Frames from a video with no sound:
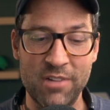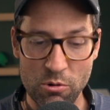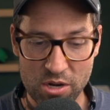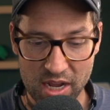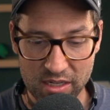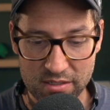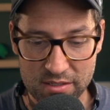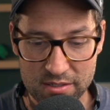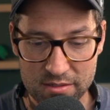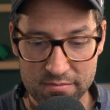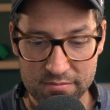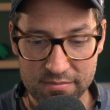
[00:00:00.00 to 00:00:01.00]
Go
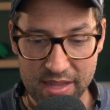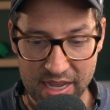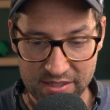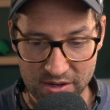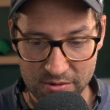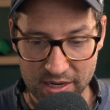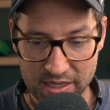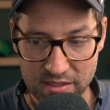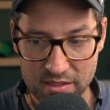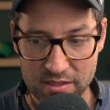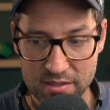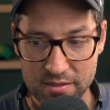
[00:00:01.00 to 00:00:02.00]
Ducks, as
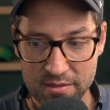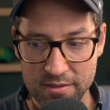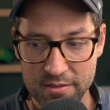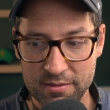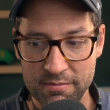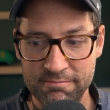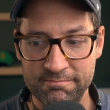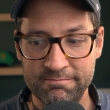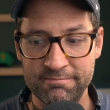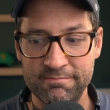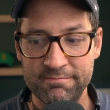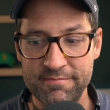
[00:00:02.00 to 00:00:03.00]
always.
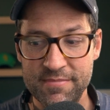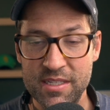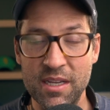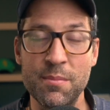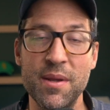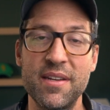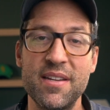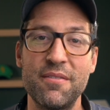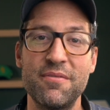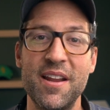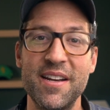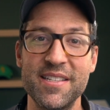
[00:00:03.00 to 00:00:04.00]
It's going to be a
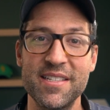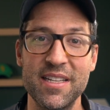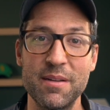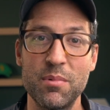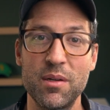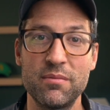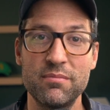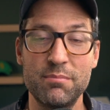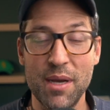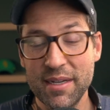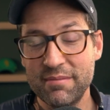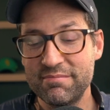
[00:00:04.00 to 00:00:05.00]
tough night of sleep.
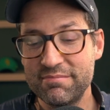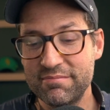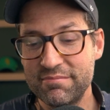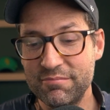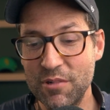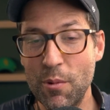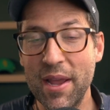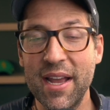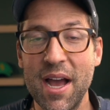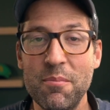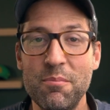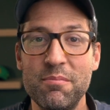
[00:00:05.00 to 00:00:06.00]
But we wake
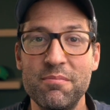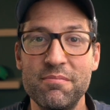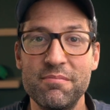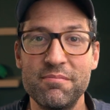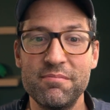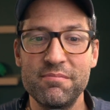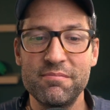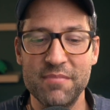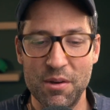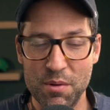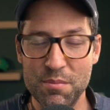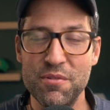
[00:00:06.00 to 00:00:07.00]
up
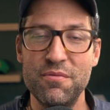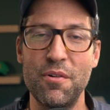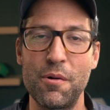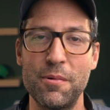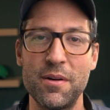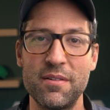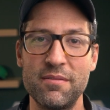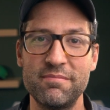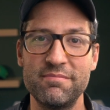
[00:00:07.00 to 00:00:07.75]
and we move forward.